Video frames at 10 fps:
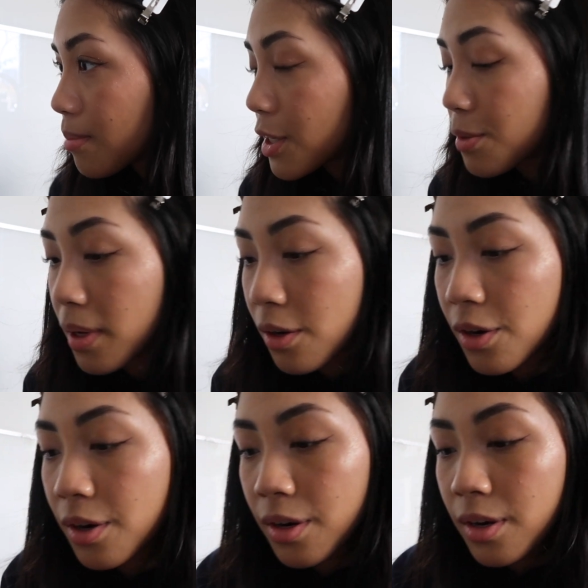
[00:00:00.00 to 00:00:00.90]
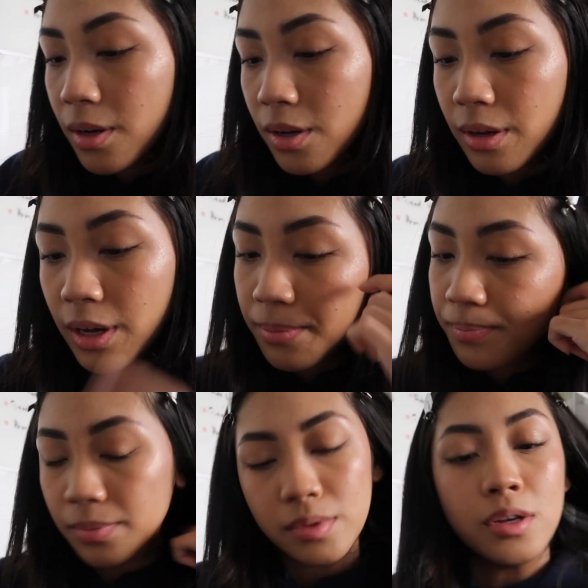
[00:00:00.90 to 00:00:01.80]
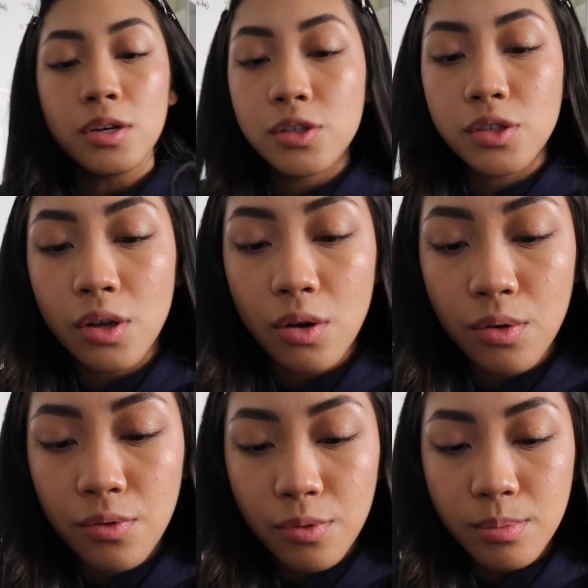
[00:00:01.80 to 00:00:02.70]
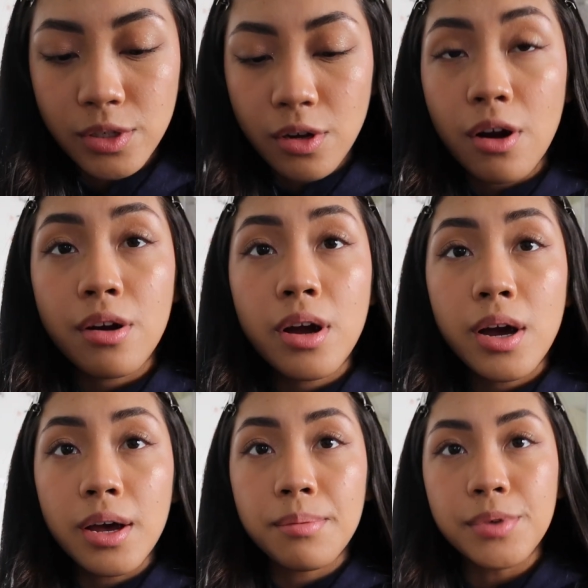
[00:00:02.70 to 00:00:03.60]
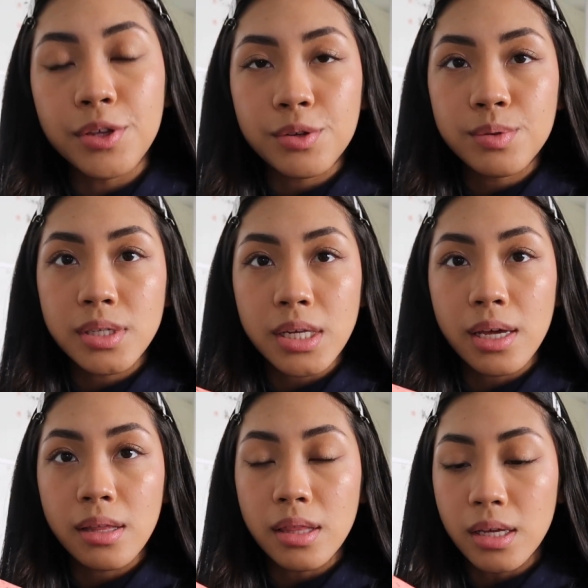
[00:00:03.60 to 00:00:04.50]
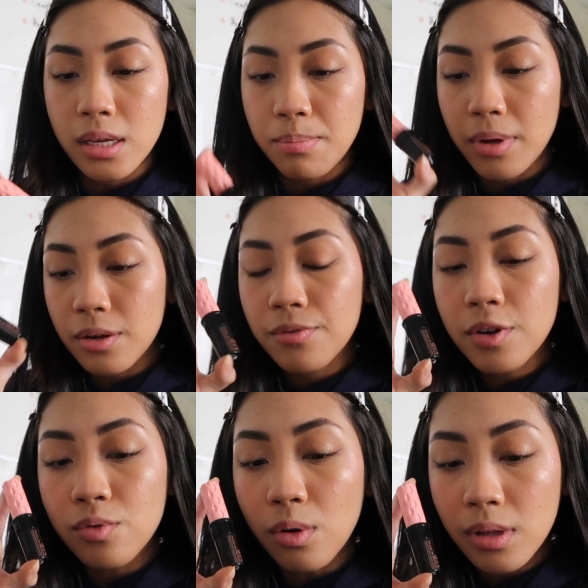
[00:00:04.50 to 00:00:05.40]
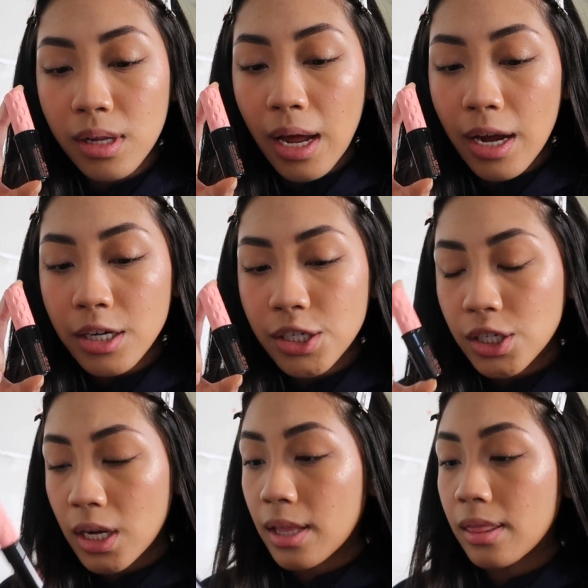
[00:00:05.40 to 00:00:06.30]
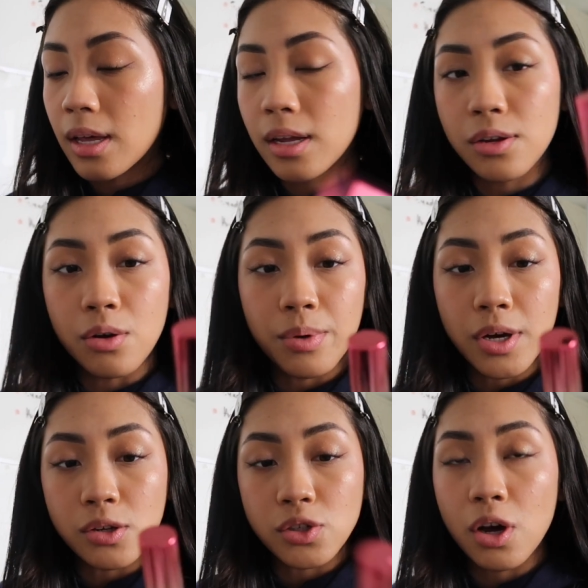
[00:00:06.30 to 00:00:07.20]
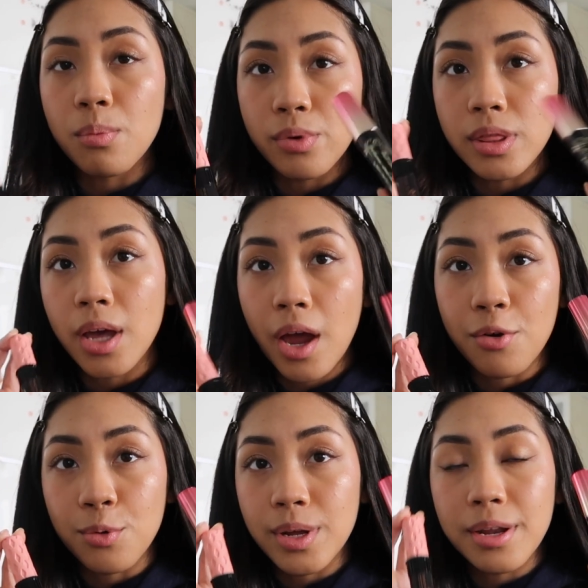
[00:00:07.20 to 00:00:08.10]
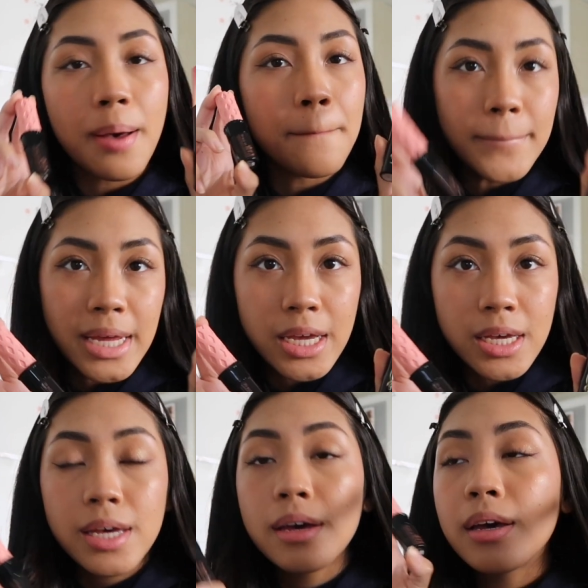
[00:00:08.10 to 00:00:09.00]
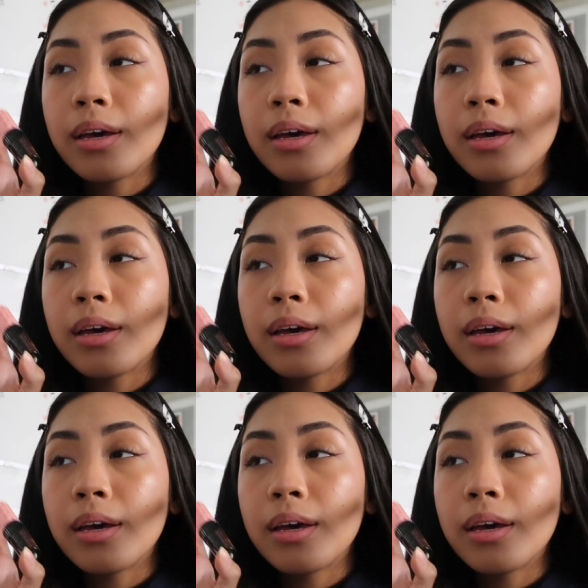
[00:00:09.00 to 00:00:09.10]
Much better. Okay, so for mascara, I'm using the Benefit Roller Lash and then going on top with the Heroine Make